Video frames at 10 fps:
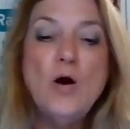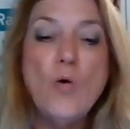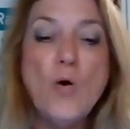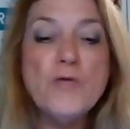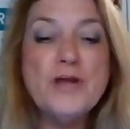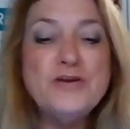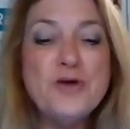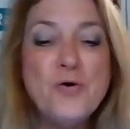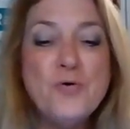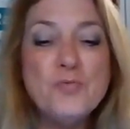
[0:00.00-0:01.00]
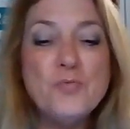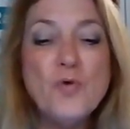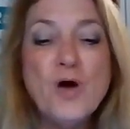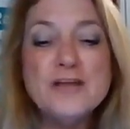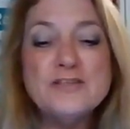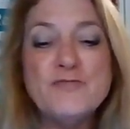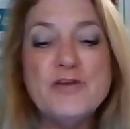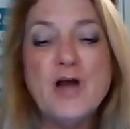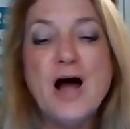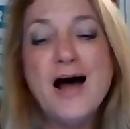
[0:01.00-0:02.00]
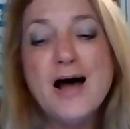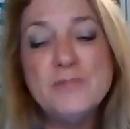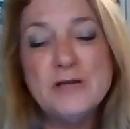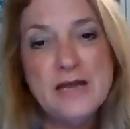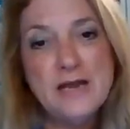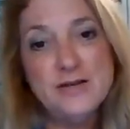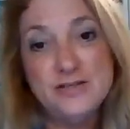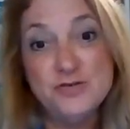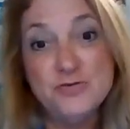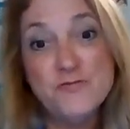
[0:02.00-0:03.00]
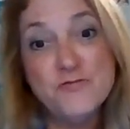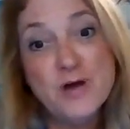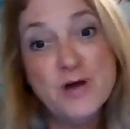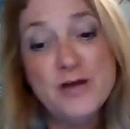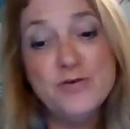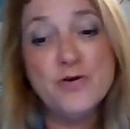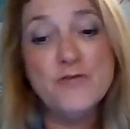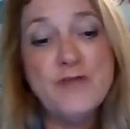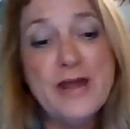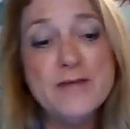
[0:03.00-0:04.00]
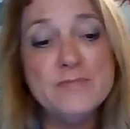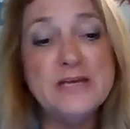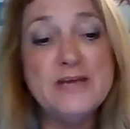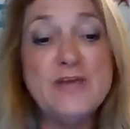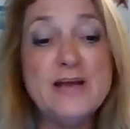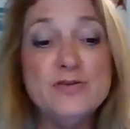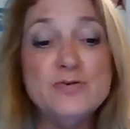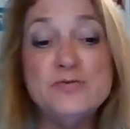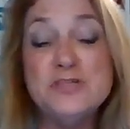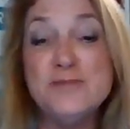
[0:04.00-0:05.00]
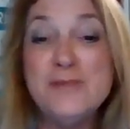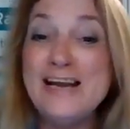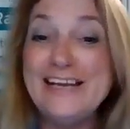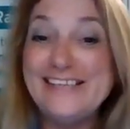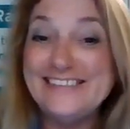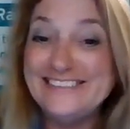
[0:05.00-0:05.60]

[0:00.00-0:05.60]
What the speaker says: or they don't want to feel obligated to a friend or a family if they lose their money.